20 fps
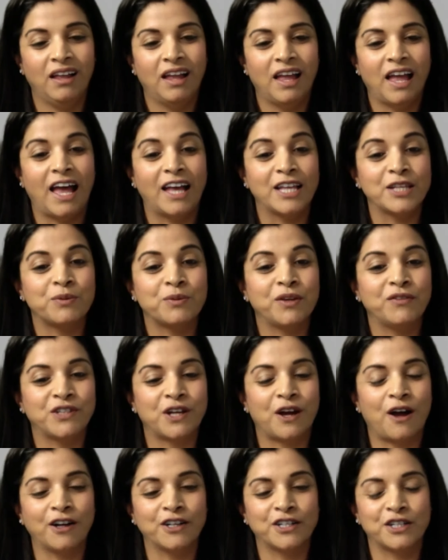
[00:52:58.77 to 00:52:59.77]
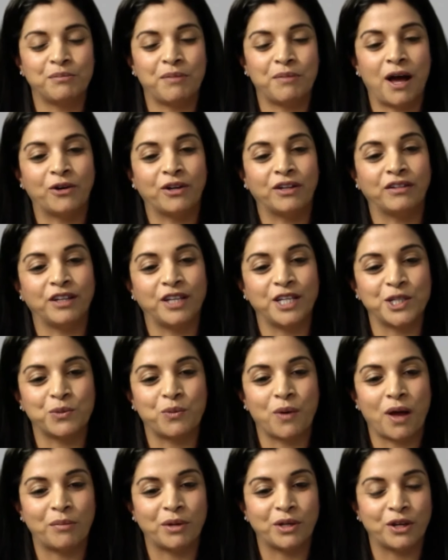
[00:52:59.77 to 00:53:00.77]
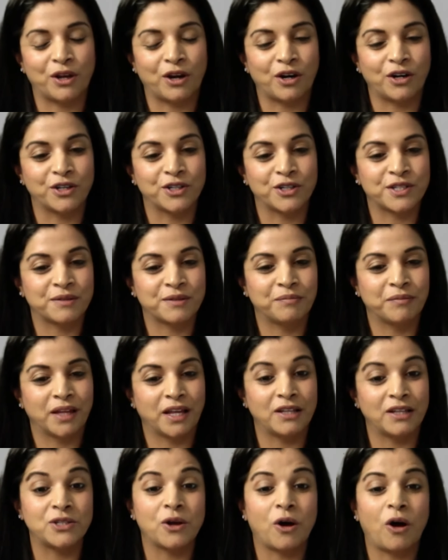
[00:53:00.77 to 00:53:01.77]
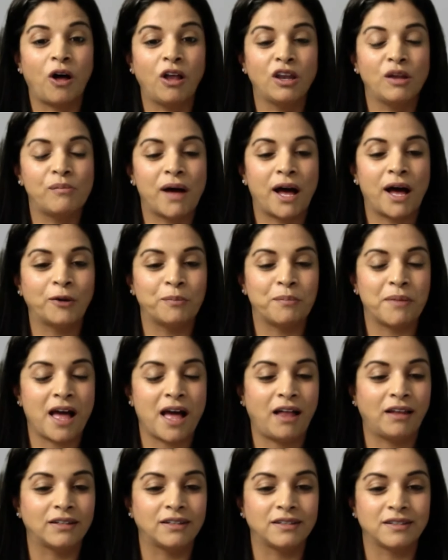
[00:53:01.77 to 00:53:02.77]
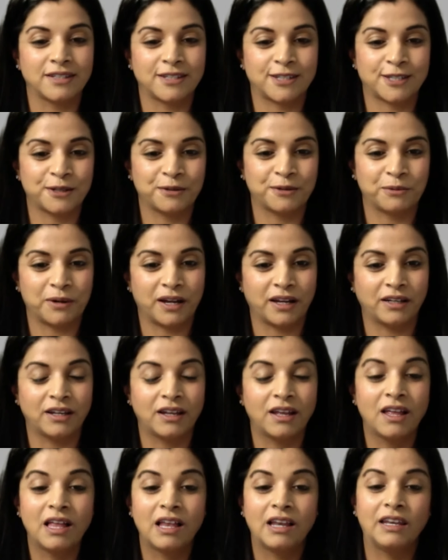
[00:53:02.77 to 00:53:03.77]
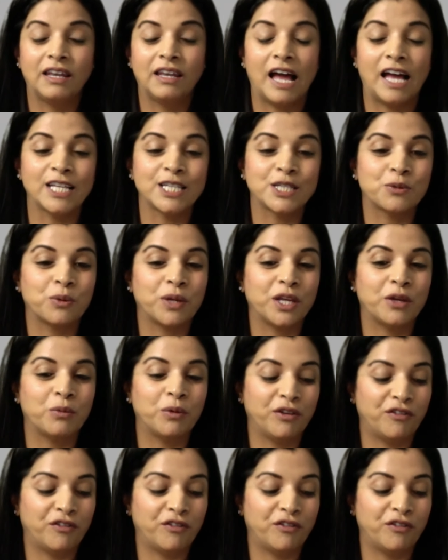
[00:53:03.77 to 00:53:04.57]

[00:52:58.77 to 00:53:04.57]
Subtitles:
As we've talked about in these webinars, it's all about balance, right? Last week, we